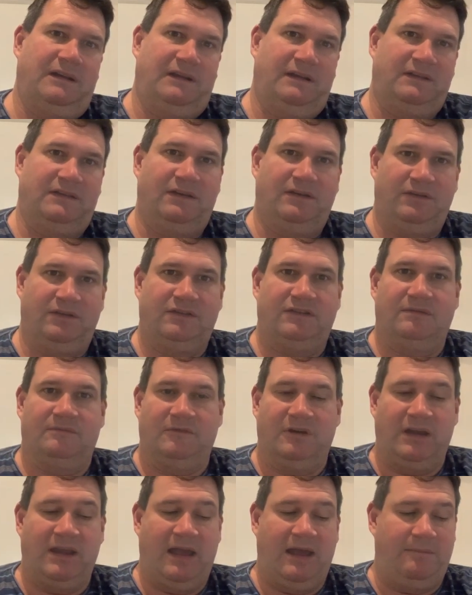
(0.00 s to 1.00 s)
unless I do some
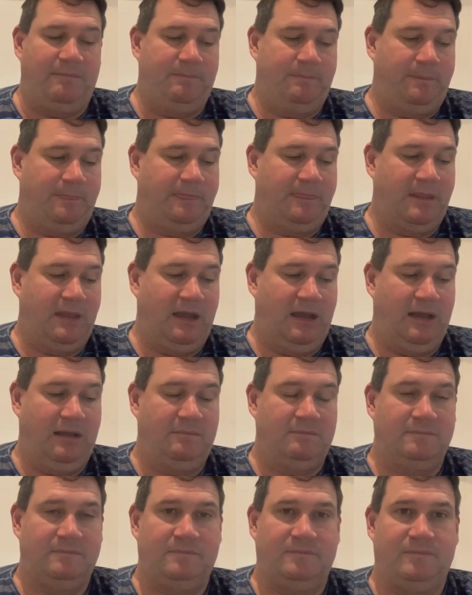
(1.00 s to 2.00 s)
rehab.
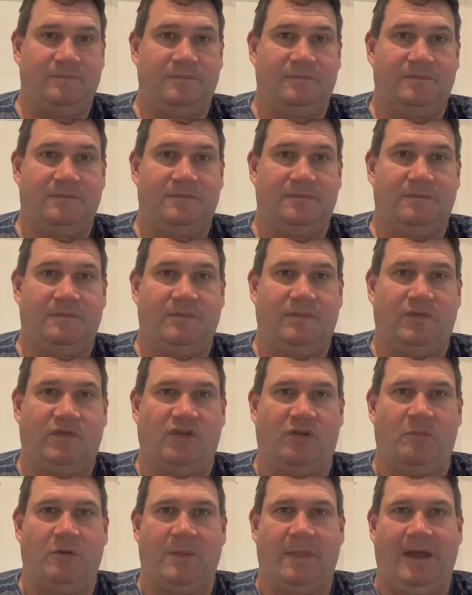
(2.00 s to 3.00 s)
Um,
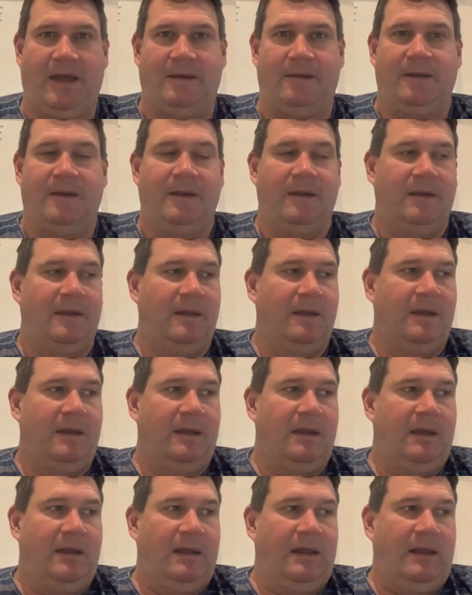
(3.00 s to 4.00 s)
so I'm on that.
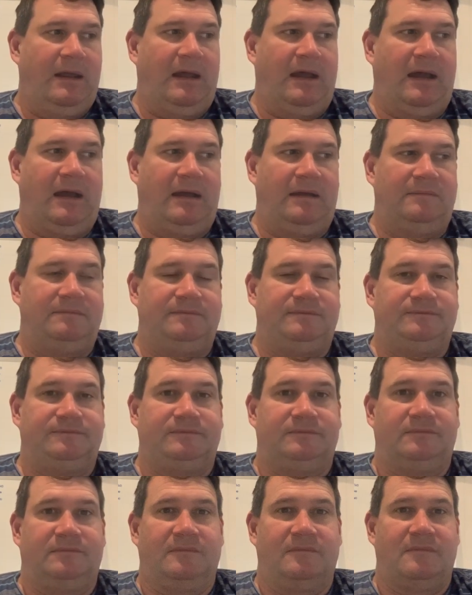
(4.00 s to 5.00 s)

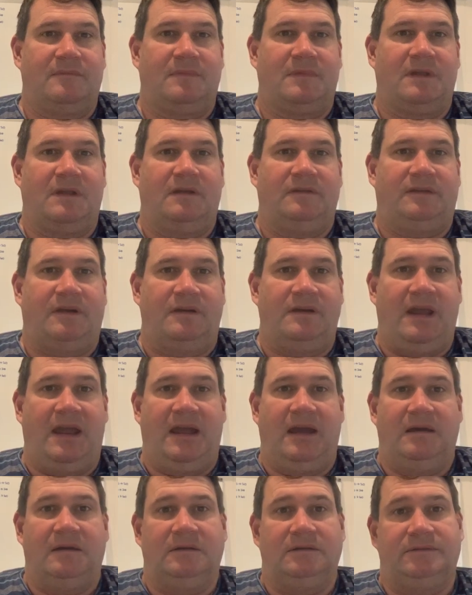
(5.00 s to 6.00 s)
Um, so
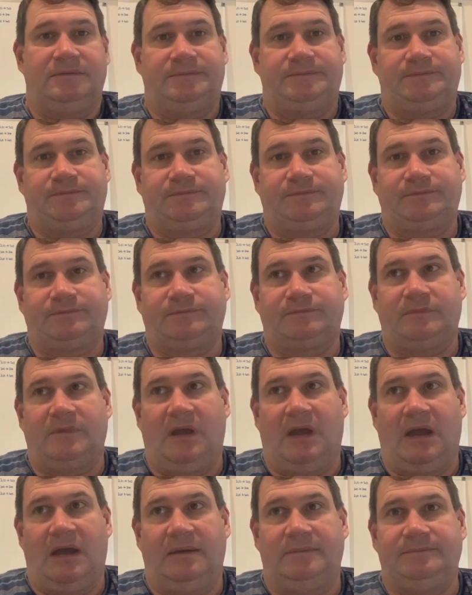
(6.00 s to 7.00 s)
now,
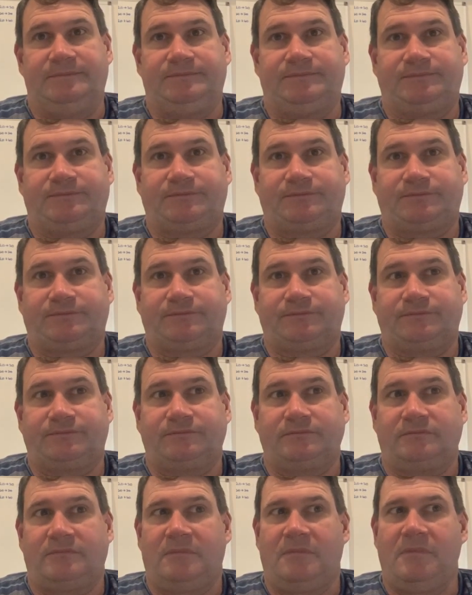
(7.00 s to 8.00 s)
um,
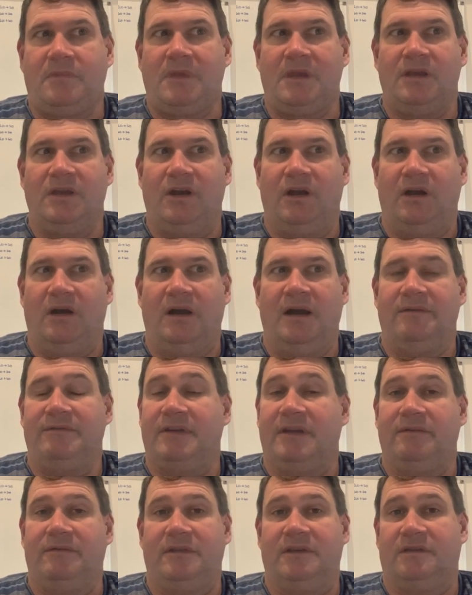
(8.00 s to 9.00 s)
you know, I
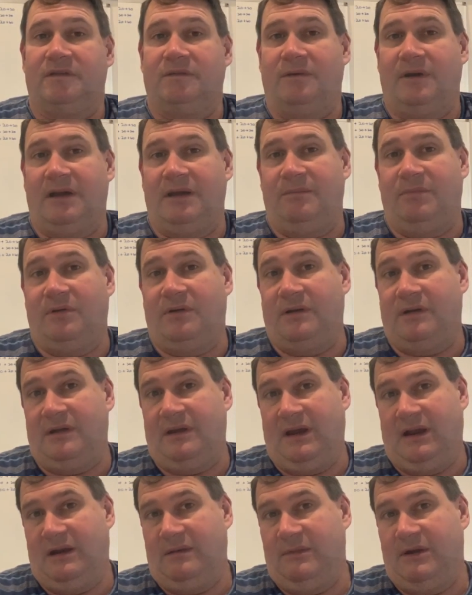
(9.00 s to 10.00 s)
haven't given this away by
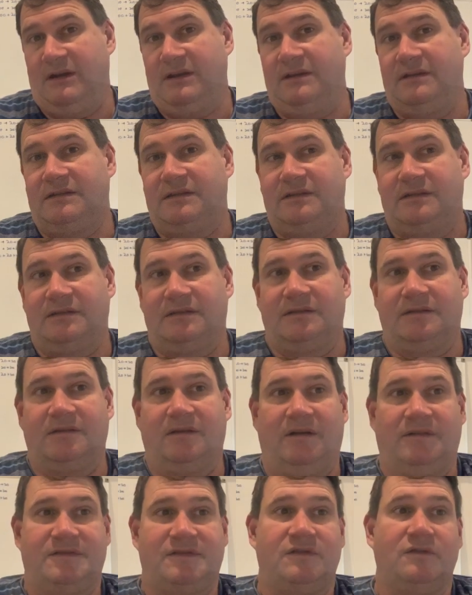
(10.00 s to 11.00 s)
any means.
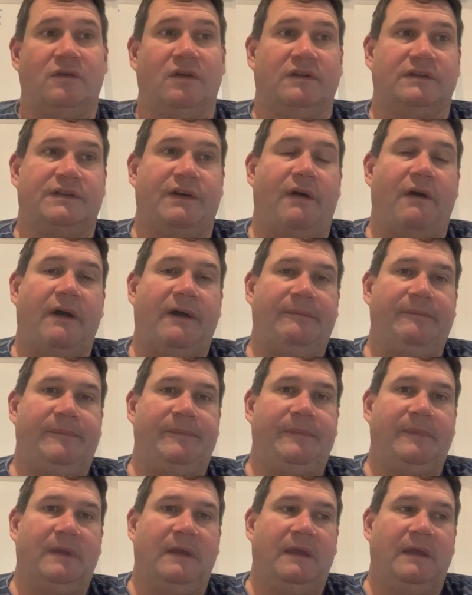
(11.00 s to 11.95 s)
I've still got time.